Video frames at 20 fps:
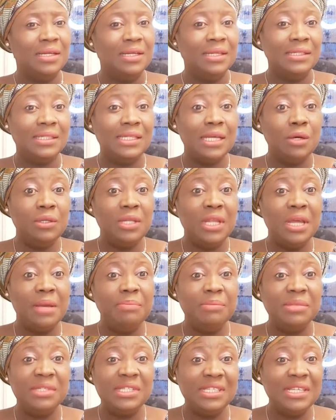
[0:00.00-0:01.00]
Tell
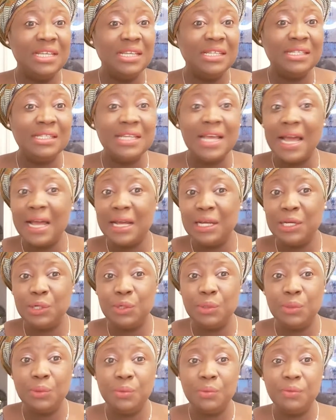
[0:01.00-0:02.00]
them, sis,
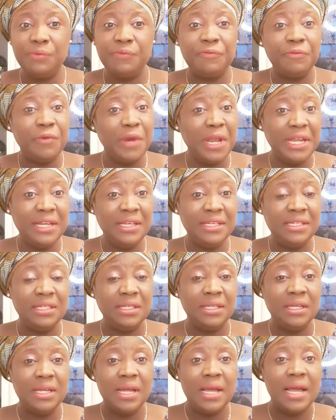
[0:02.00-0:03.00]
uncle, friend,
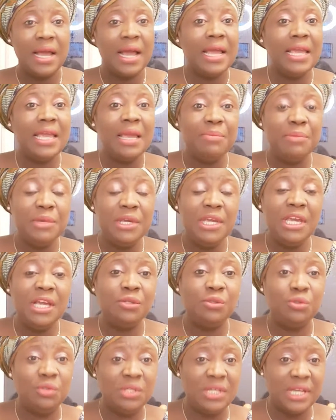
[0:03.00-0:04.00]
I am here
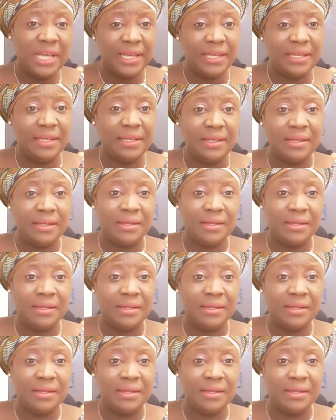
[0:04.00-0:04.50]
today.